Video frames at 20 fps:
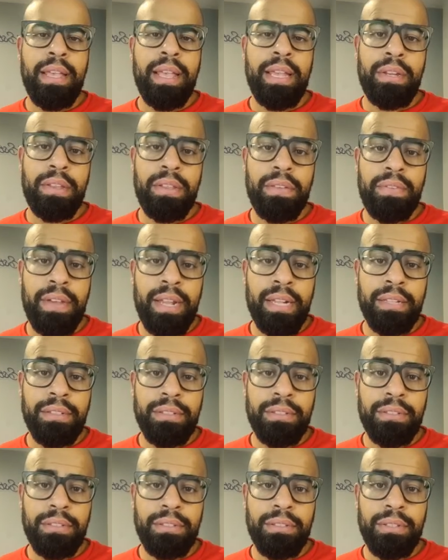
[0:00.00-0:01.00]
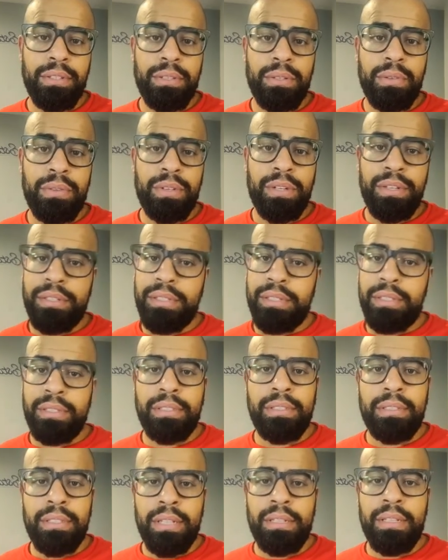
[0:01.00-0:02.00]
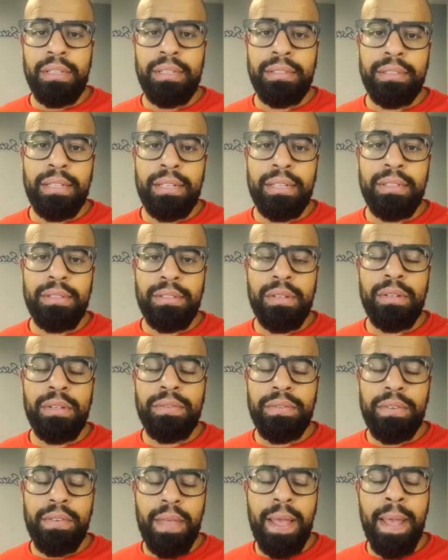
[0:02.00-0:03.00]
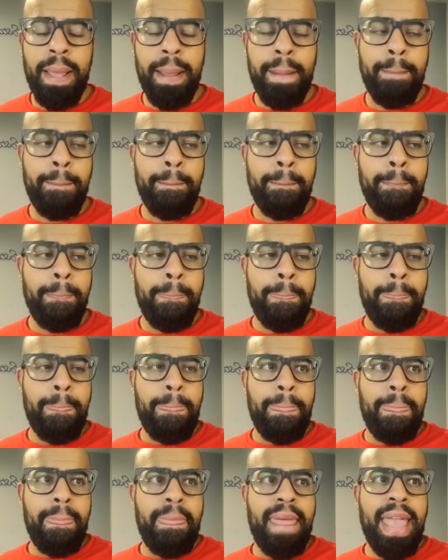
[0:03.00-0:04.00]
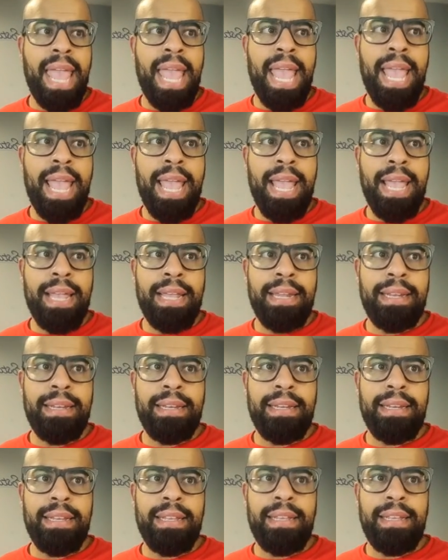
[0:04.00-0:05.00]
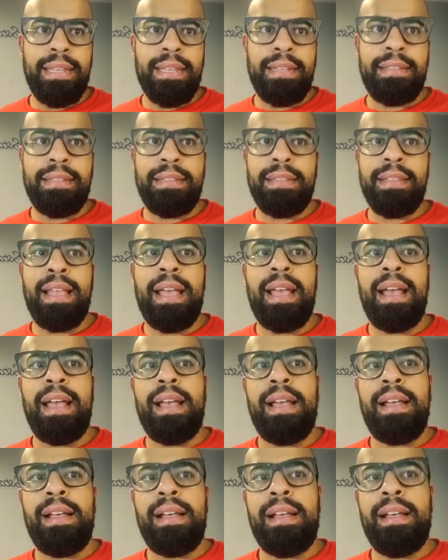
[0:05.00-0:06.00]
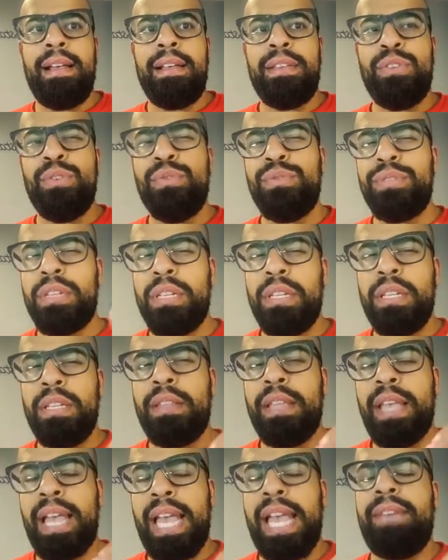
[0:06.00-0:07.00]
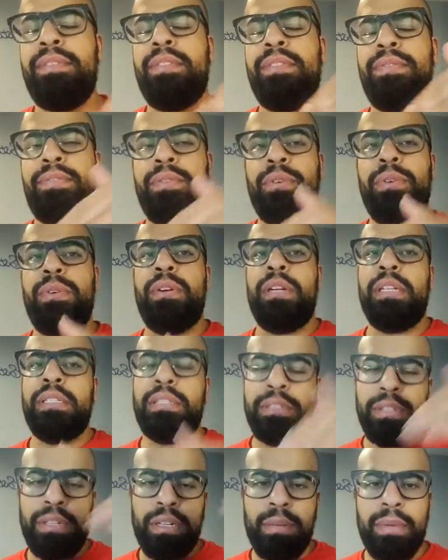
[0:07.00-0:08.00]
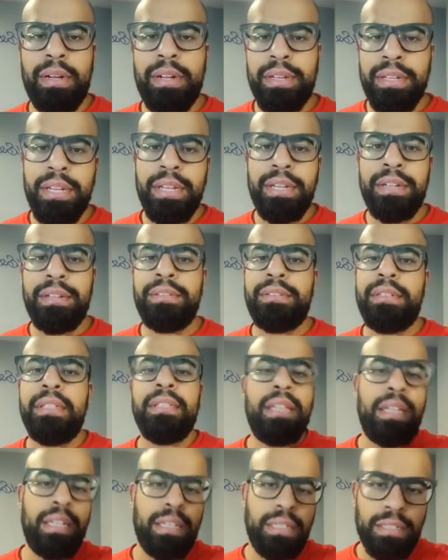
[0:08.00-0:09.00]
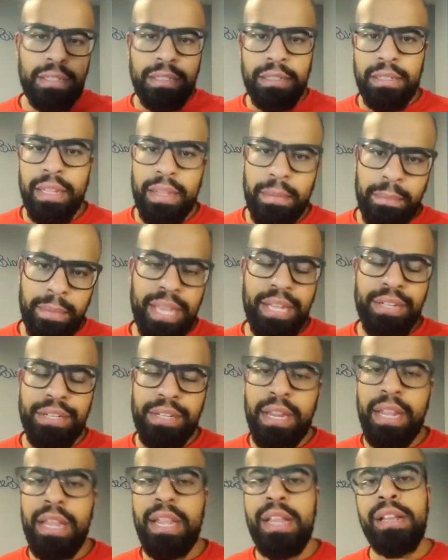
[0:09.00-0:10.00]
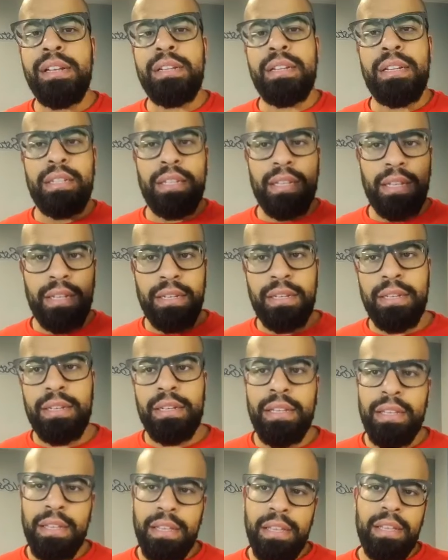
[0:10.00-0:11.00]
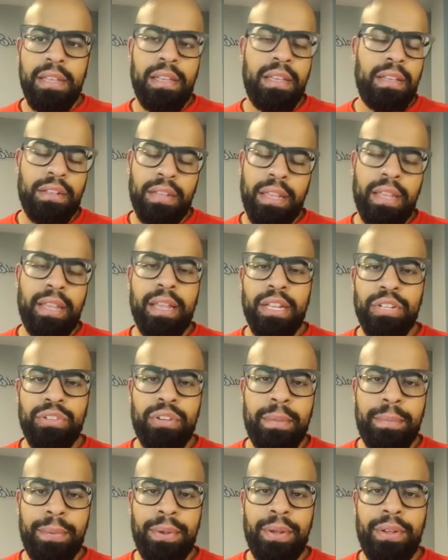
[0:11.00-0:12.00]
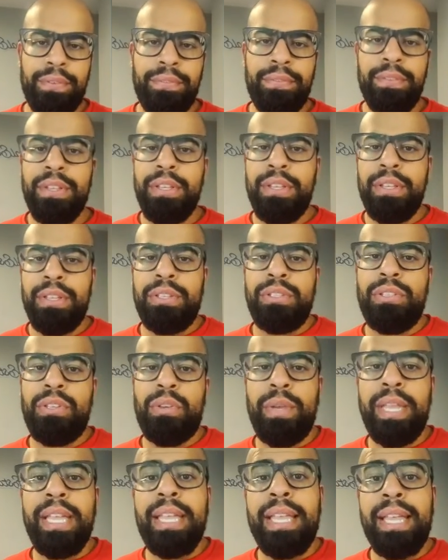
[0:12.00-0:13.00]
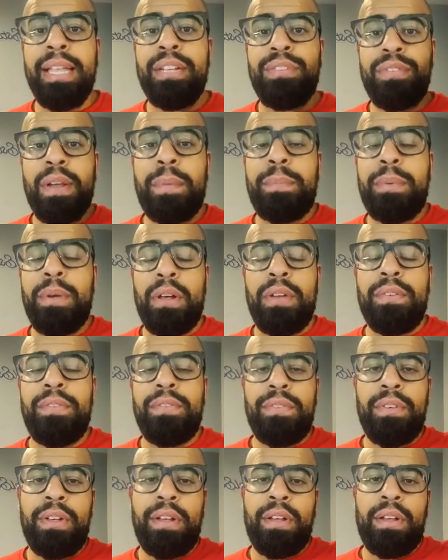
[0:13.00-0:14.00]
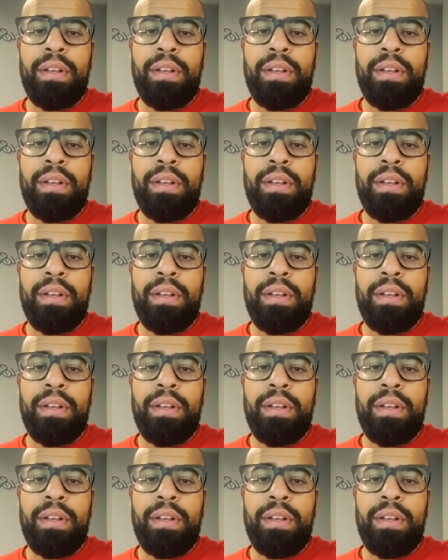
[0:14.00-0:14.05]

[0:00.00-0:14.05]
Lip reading: and other factors. So there's nothing set in stone for that. And it's not, usually they have it for a certain amount of years, and then it may change, and then it can drop off. So it can drop off.